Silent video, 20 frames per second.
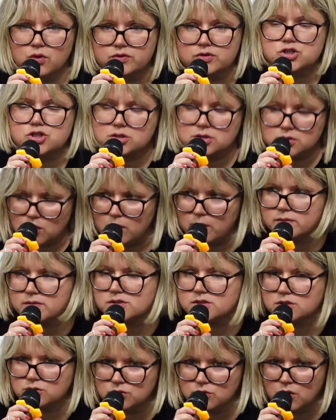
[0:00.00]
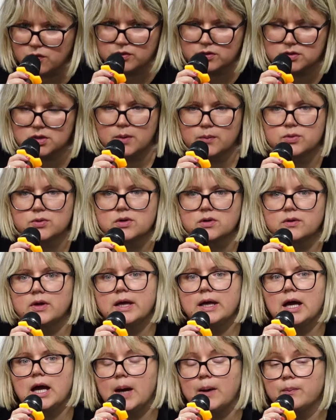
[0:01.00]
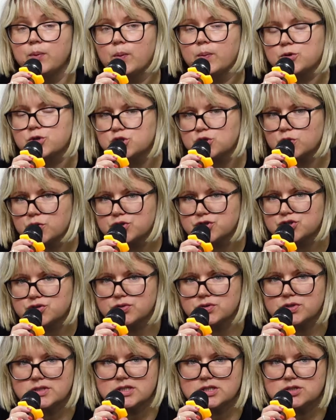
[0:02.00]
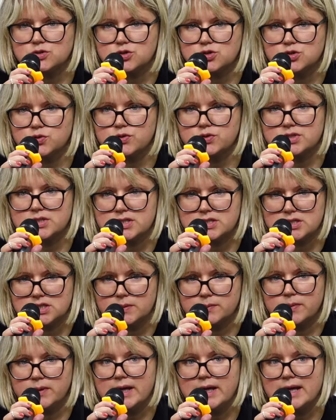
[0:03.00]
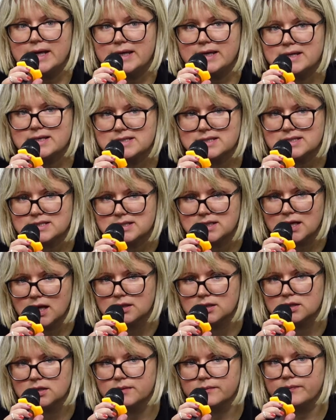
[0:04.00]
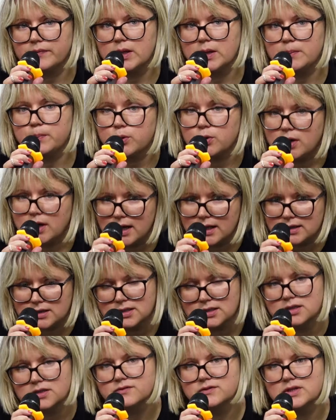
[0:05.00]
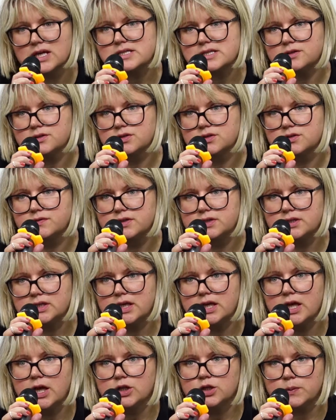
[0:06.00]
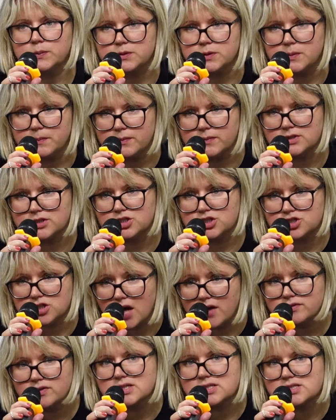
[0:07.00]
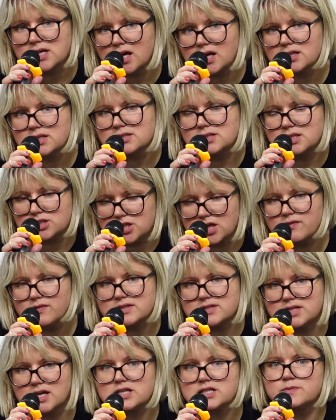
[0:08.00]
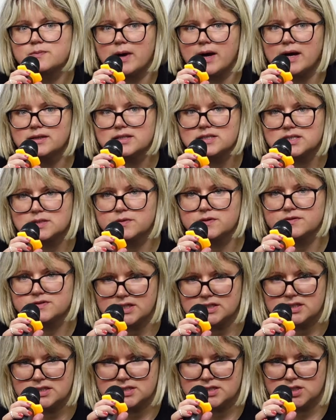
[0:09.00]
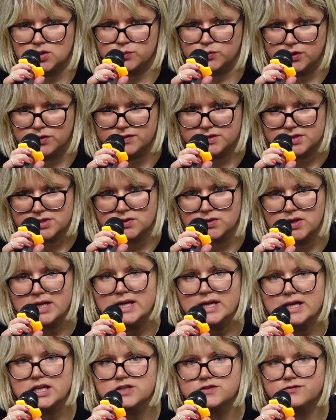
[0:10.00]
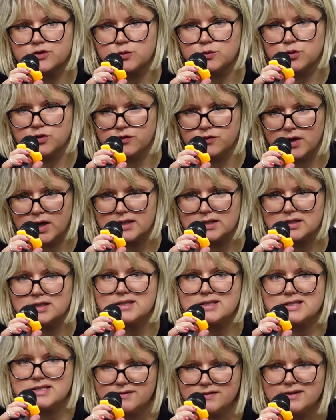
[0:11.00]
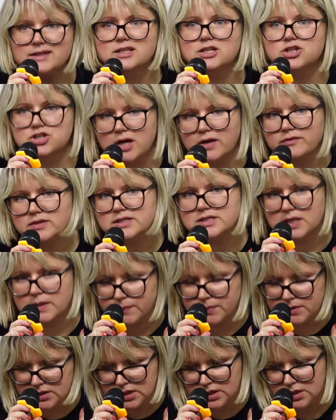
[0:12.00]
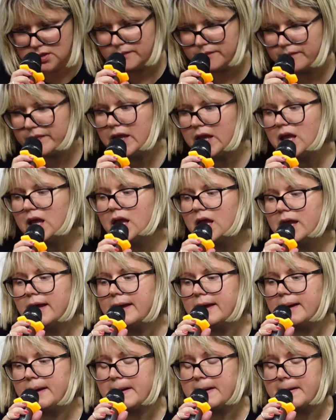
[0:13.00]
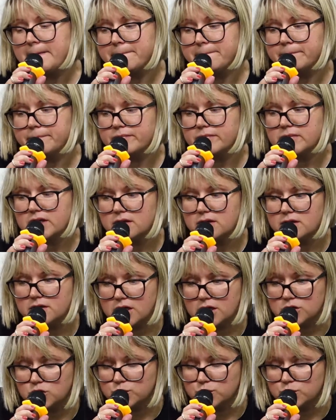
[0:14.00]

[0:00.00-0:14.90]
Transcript: whose uh, property or whose housing was damaged or destroyed, uh, wounded uh, at war. So the state now has to take that duty and form this state approach.